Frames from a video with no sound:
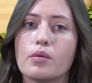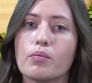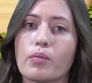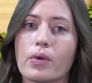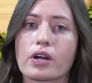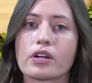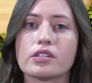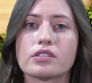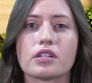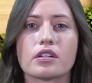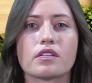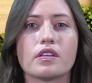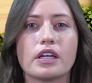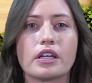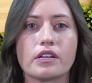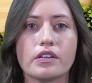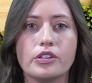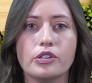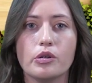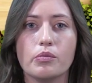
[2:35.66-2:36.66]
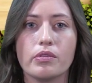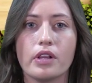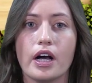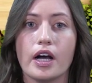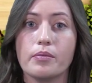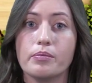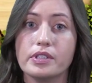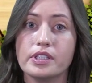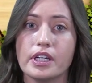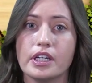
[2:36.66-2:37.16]
Markets are likely to
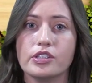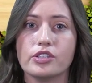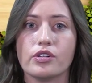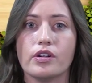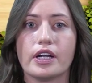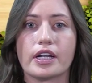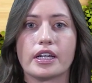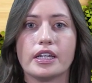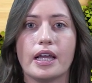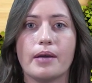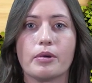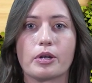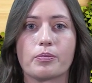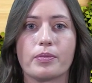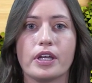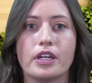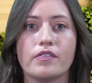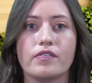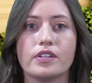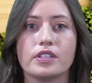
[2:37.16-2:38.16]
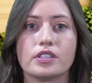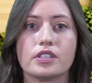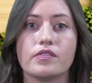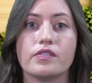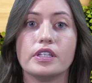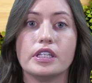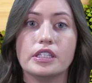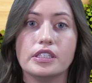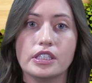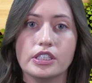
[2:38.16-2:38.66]
applaud potential economic benefits of
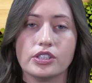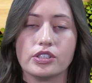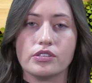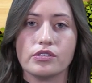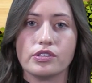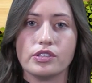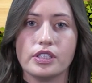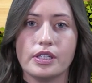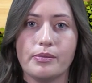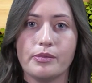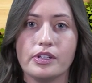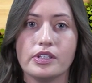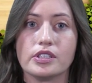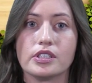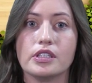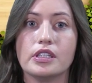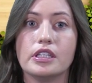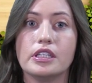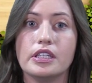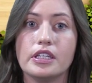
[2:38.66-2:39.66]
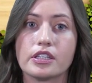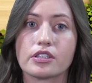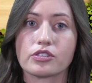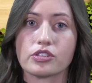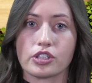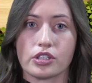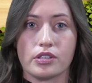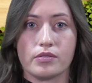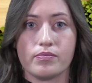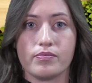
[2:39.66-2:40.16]
the additional stimulus in the near
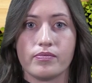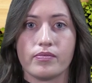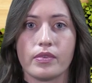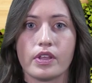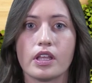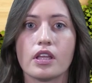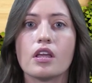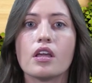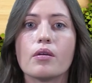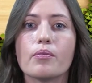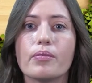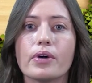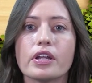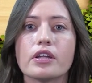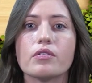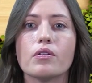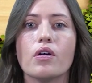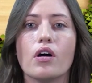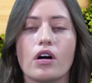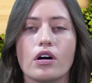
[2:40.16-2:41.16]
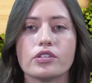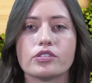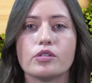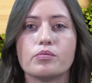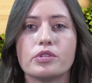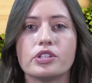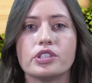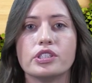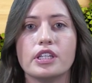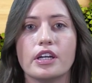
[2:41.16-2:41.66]
term, but it will also
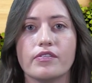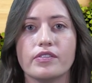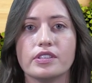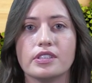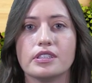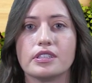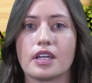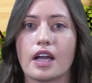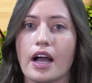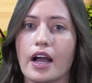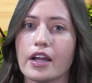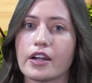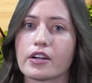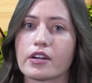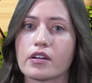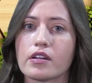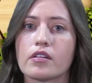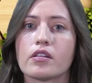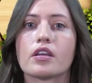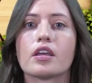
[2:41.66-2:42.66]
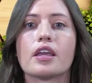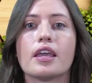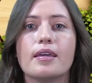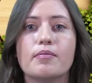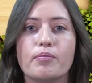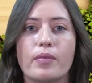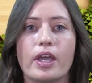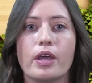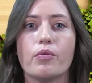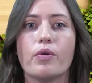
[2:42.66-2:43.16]
push deficits higher
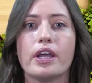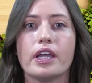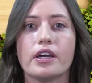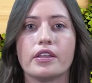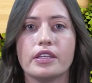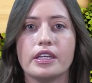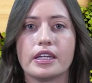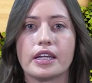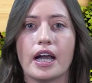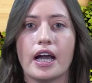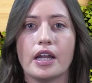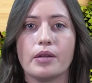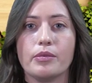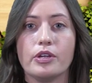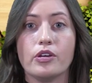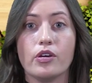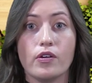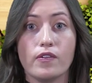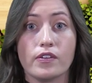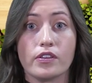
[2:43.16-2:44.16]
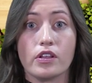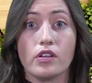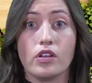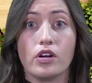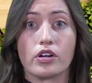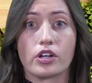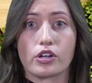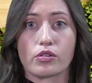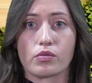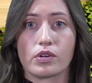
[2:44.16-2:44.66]
and may weigh on the economy over the
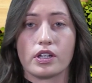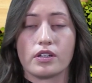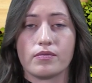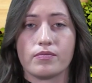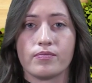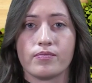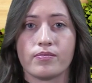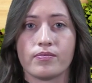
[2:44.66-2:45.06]
longer run.